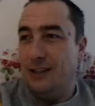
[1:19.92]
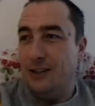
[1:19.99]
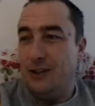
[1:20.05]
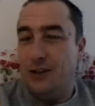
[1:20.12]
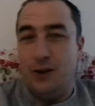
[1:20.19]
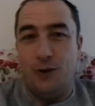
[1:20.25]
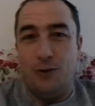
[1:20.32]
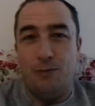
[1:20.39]

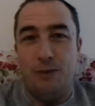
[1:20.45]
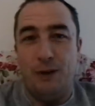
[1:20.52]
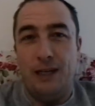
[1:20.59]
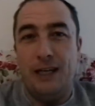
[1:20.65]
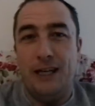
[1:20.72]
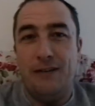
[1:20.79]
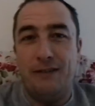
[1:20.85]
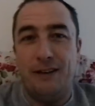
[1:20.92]
she couldn't
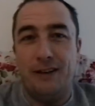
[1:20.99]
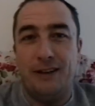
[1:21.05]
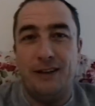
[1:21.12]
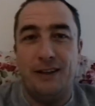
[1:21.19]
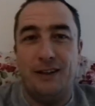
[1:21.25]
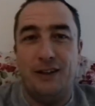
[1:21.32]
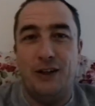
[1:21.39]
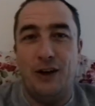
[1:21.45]
believe that
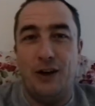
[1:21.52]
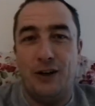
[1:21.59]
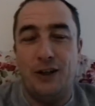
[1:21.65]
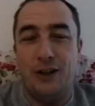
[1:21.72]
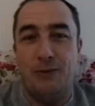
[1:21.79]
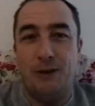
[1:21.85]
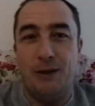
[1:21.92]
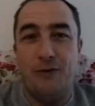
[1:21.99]
the duck
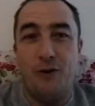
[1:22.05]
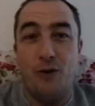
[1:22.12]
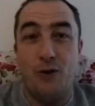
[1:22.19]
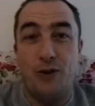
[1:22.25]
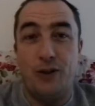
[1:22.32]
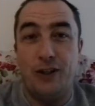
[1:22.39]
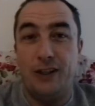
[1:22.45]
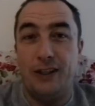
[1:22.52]
had been
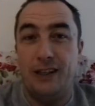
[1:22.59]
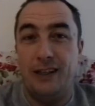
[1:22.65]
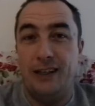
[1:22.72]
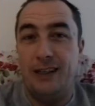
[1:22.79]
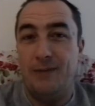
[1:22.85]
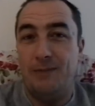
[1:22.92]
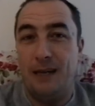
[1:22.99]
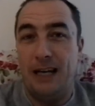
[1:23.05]
roasted
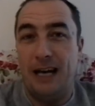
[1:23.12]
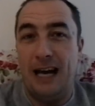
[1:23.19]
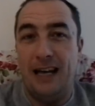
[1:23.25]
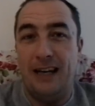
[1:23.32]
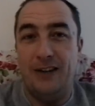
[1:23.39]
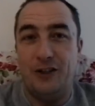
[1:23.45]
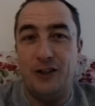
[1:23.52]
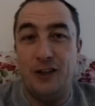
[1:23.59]
in my
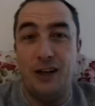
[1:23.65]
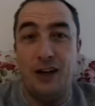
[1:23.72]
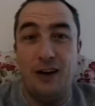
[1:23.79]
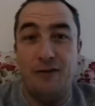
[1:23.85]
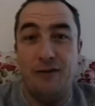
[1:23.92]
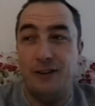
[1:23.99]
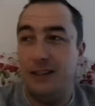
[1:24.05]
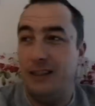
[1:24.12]
halogen
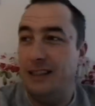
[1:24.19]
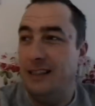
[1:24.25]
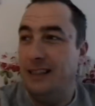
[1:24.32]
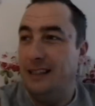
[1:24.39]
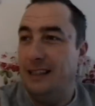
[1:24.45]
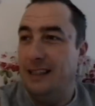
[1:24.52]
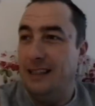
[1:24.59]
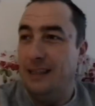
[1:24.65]
oven.
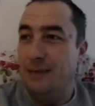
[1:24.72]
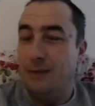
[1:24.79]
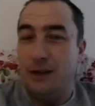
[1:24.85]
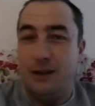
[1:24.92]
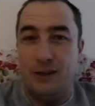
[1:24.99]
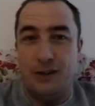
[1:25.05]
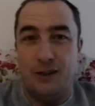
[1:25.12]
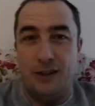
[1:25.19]

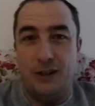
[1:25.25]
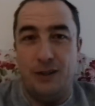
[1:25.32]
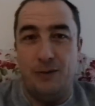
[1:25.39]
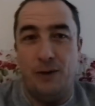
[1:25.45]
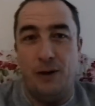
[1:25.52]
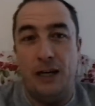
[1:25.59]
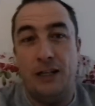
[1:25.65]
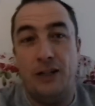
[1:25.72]
Because
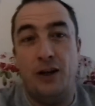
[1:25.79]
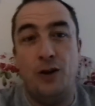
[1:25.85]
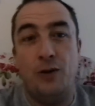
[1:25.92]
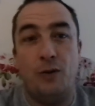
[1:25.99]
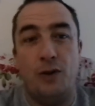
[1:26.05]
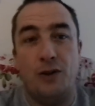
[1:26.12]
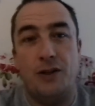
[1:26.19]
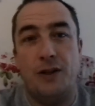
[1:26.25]

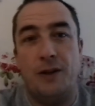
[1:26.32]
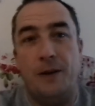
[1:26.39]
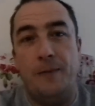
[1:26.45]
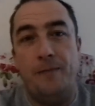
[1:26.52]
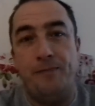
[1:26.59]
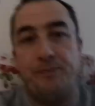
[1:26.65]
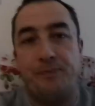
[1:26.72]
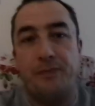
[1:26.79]

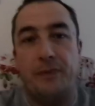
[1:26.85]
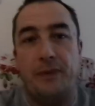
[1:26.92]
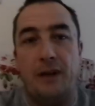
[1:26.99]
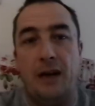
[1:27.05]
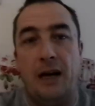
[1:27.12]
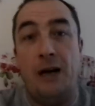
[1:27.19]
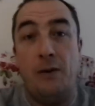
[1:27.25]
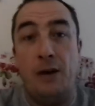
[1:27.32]

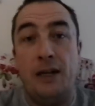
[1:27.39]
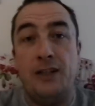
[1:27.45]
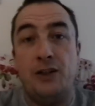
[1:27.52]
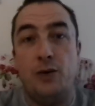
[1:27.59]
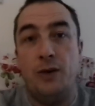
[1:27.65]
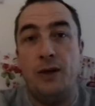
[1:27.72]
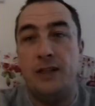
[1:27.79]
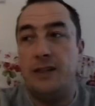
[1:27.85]
how I
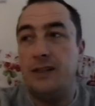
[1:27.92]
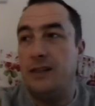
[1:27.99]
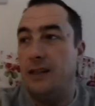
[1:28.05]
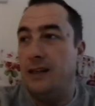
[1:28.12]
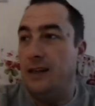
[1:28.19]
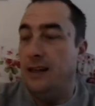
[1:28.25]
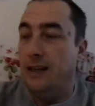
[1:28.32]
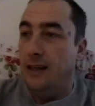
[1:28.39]
do it,
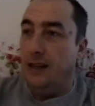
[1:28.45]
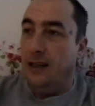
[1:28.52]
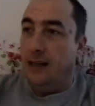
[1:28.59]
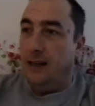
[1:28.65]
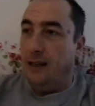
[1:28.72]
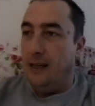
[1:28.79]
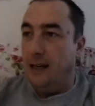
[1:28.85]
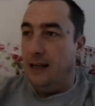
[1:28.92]

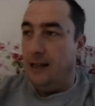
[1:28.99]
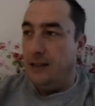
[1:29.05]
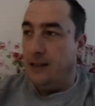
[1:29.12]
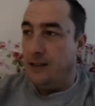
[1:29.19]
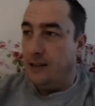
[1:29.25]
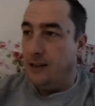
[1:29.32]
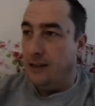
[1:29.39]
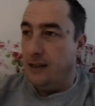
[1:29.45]

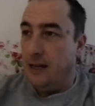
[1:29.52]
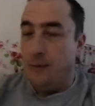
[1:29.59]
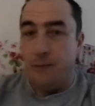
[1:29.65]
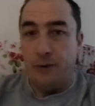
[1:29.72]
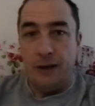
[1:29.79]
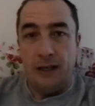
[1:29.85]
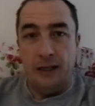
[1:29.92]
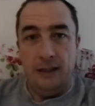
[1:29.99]
is
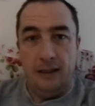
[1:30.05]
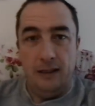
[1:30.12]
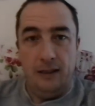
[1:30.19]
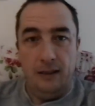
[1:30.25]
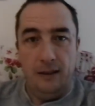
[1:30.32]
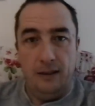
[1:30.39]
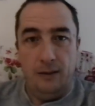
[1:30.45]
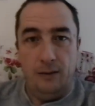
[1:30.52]

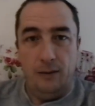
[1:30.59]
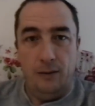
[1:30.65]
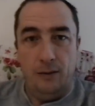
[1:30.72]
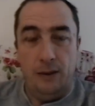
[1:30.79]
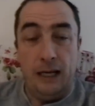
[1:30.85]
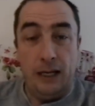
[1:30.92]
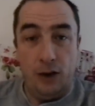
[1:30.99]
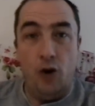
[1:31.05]

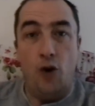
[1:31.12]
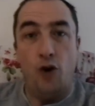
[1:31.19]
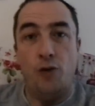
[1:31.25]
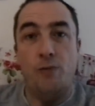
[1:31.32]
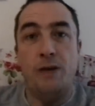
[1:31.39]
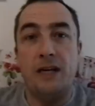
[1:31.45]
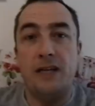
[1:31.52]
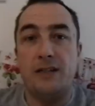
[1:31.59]
when I
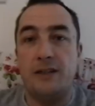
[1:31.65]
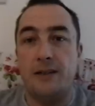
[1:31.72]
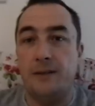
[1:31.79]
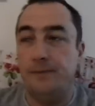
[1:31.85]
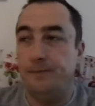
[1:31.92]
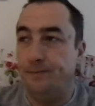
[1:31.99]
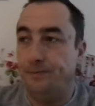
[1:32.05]
cook meat,